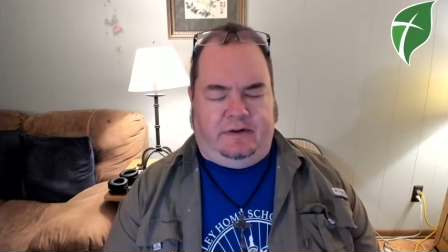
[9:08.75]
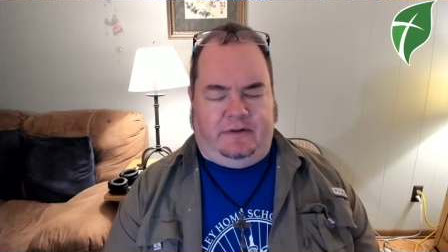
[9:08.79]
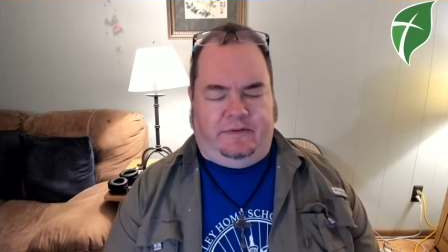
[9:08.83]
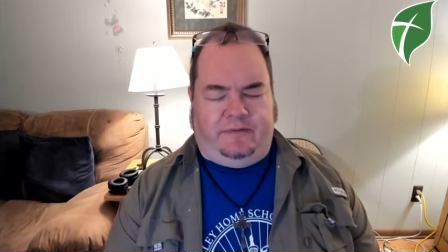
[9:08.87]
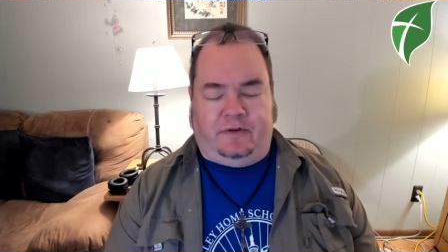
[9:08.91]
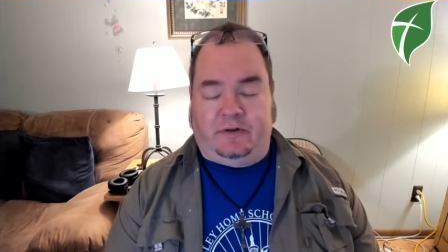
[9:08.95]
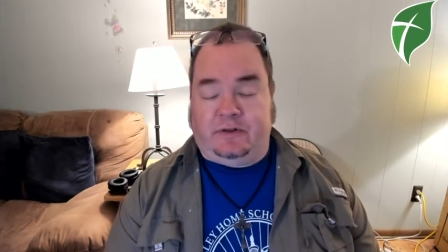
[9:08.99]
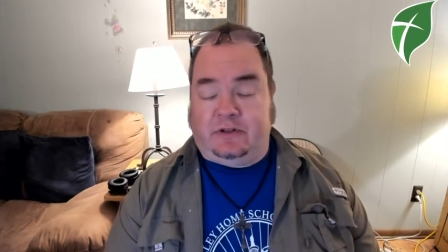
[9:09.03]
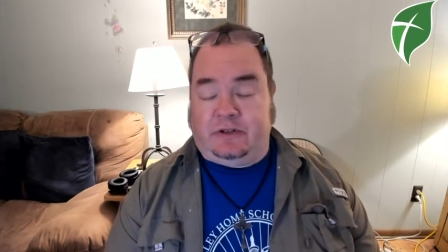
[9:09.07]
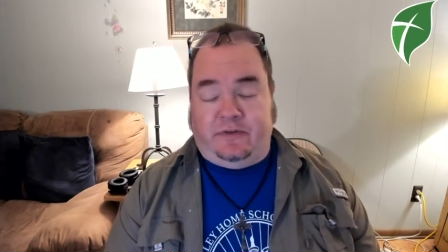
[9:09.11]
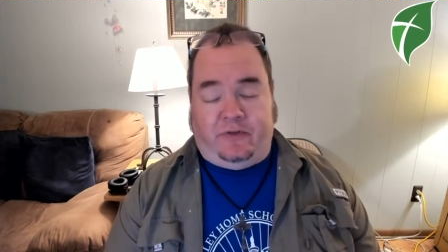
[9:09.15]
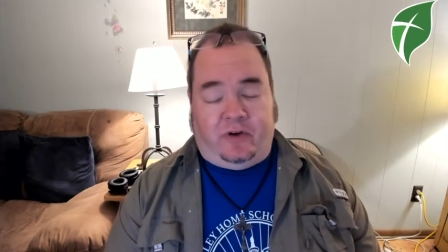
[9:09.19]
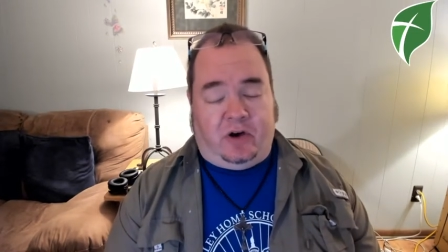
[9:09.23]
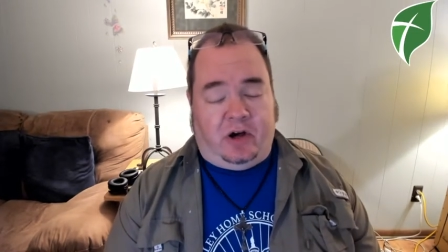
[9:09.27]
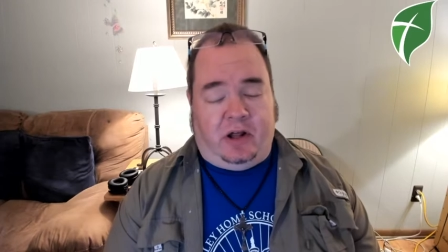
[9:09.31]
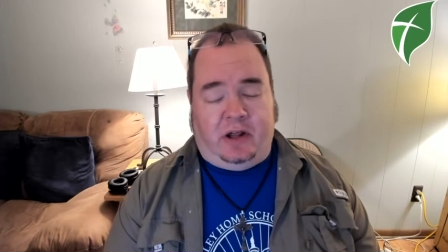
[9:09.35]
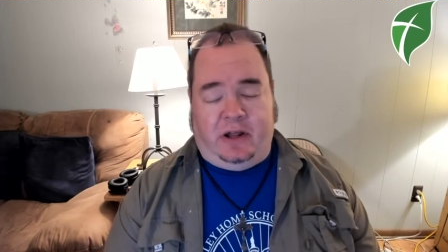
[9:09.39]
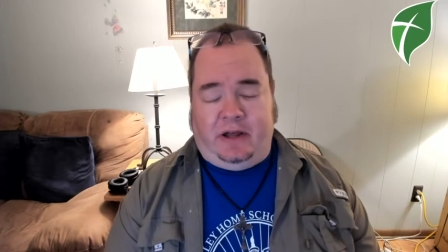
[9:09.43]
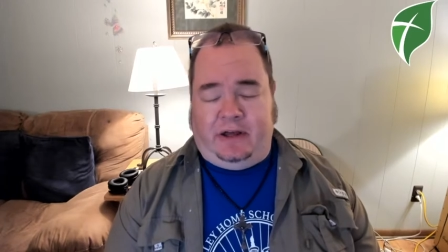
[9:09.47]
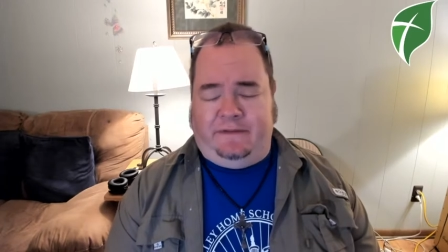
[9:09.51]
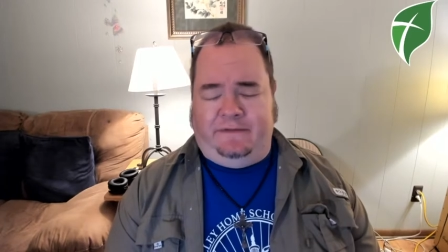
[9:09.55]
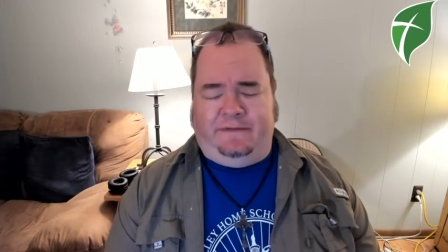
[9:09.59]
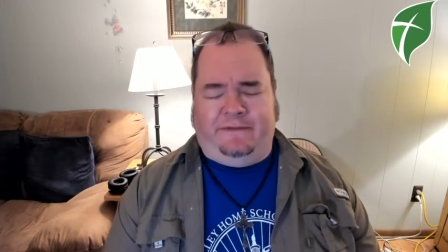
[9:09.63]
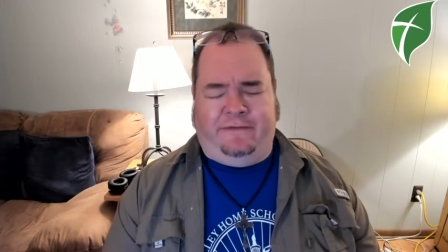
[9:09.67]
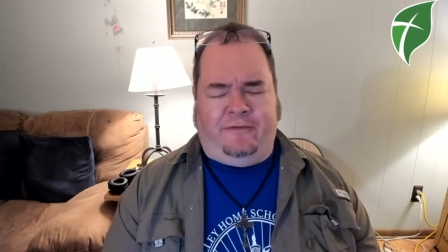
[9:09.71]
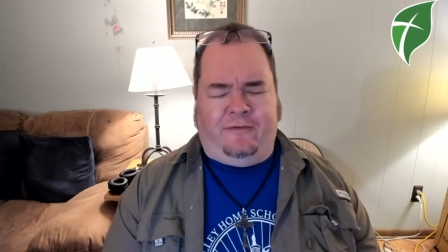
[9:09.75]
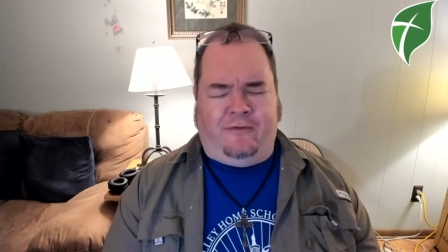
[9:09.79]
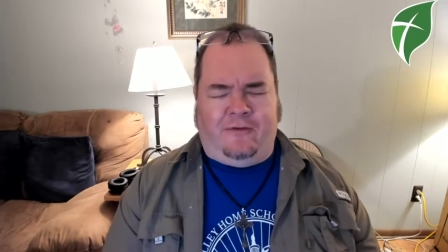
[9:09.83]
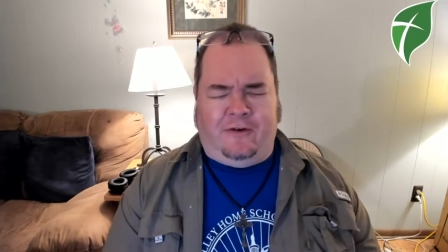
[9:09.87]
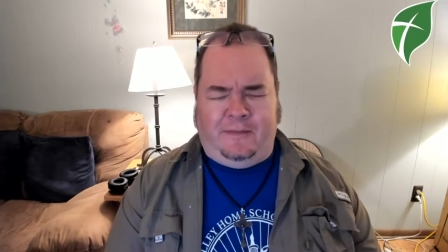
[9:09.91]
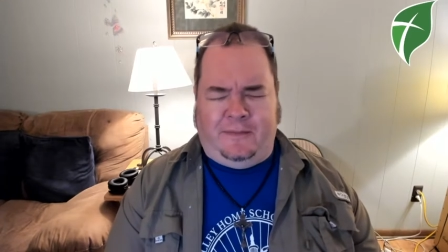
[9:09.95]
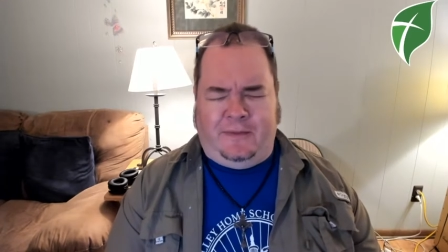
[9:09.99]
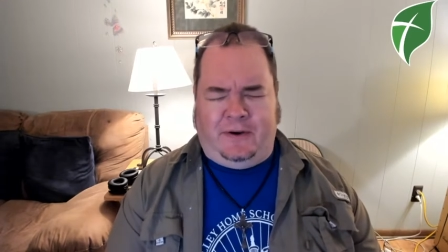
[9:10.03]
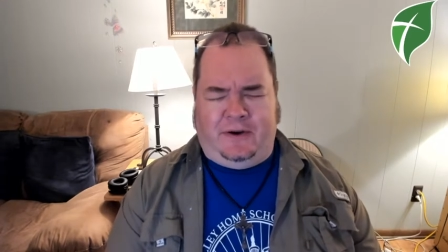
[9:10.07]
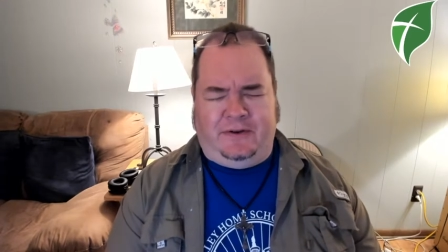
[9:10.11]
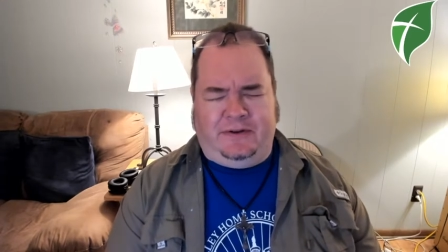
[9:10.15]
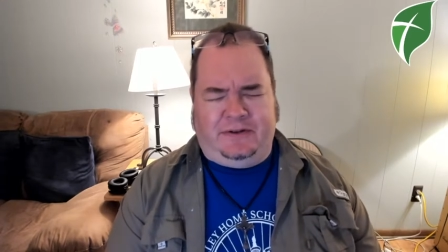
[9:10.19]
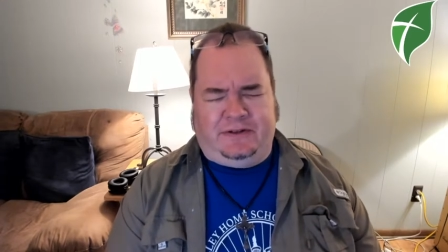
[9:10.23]
first of all and
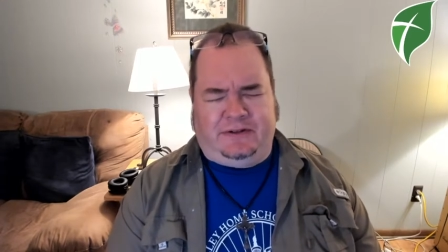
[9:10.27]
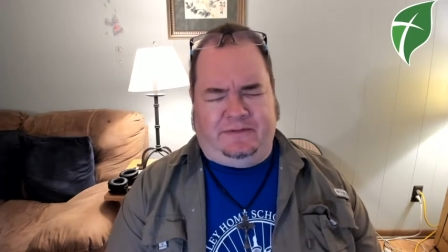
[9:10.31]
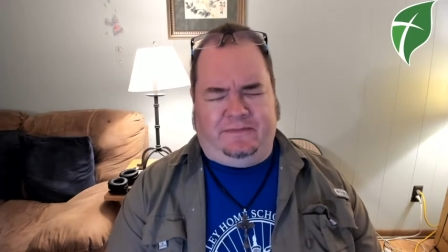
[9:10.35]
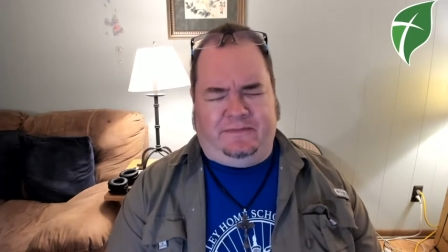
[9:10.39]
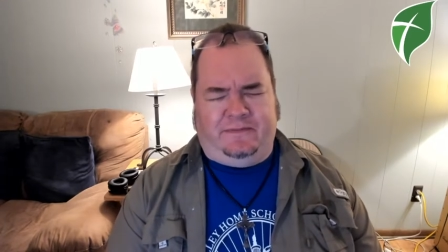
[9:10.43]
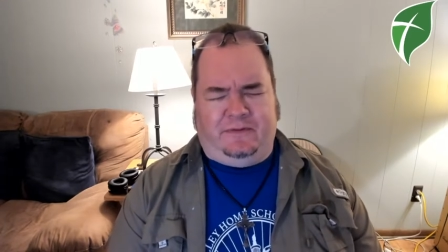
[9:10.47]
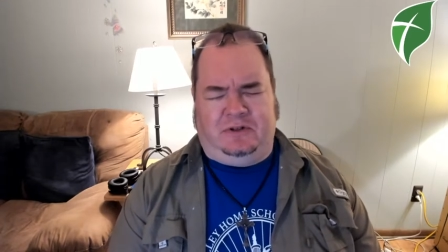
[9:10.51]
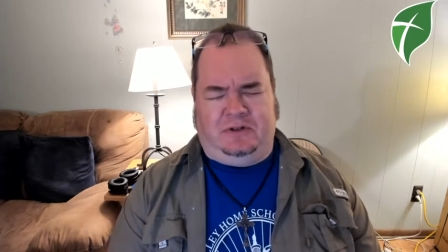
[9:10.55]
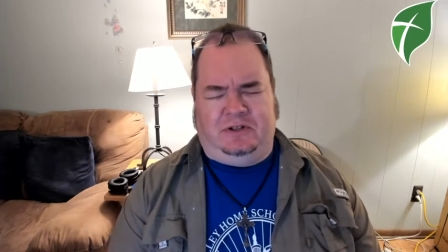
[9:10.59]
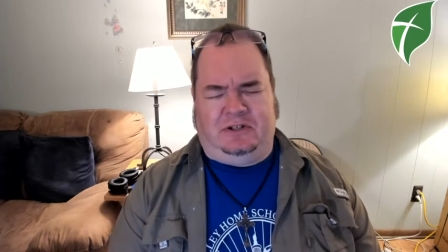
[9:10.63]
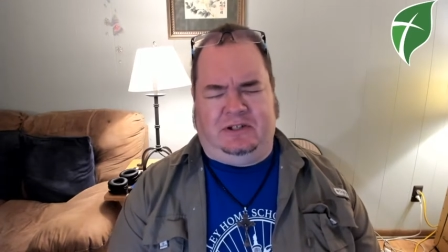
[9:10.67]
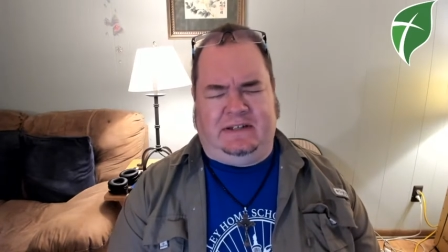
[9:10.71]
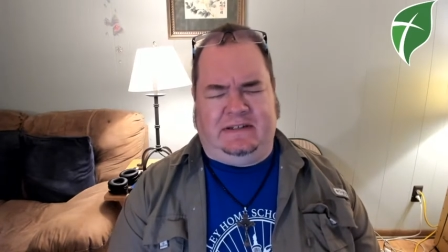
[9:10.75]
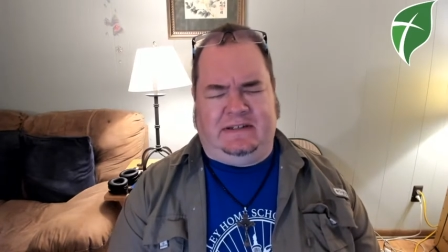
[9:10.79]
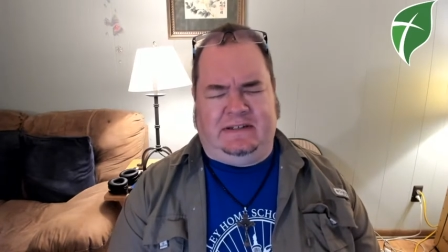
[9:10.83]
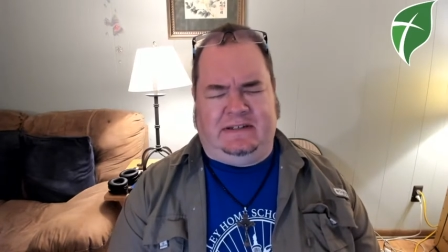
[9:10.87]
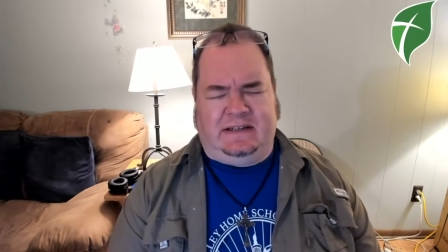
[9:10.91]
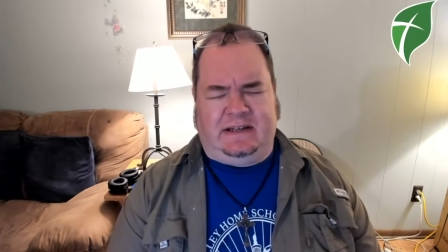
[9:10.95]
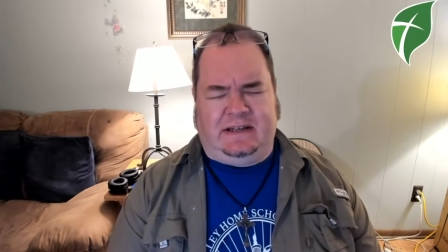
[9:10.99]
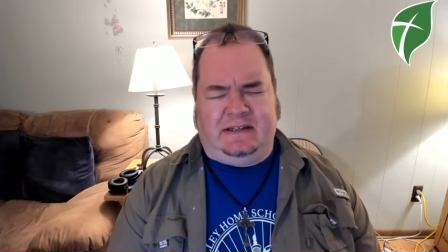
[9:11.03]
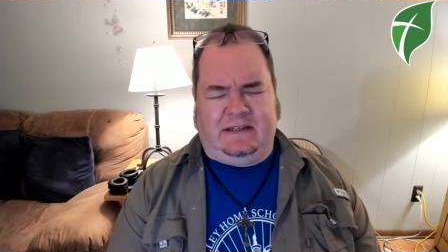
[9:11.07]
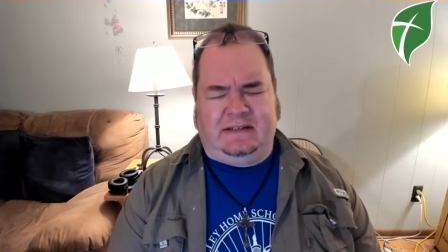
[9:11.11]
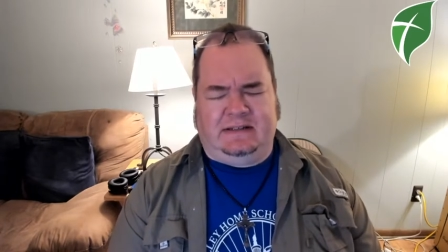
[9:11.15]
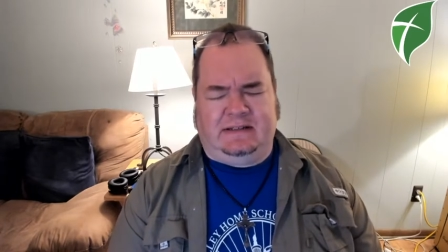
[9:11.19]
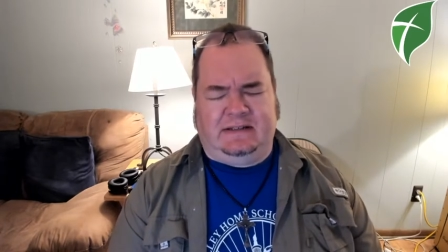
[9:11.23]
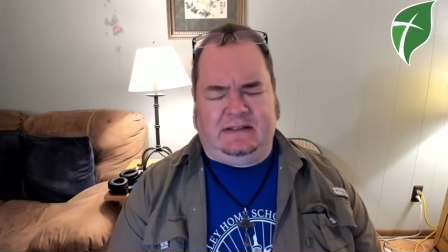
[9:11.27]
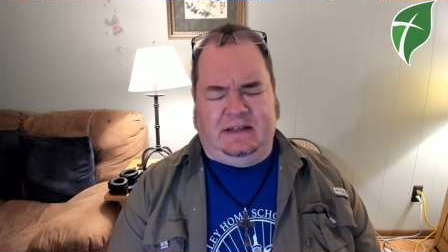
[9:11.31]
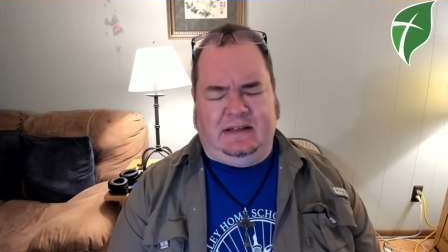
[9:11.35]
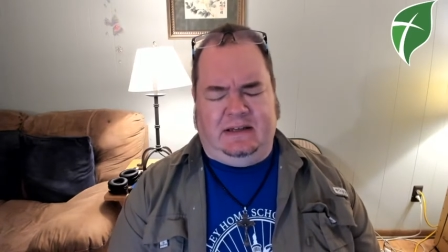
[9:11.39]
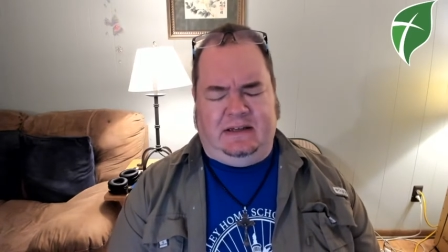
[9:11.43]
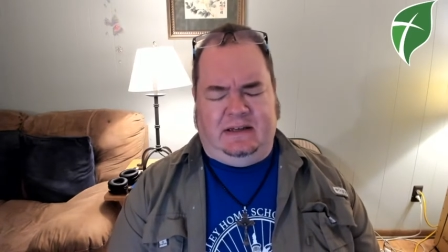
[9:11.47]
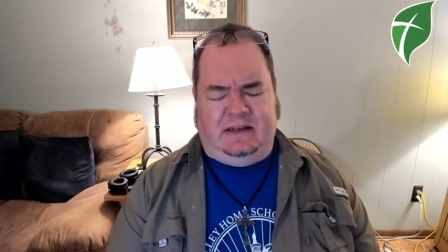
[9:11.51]
foremost, for Jesus.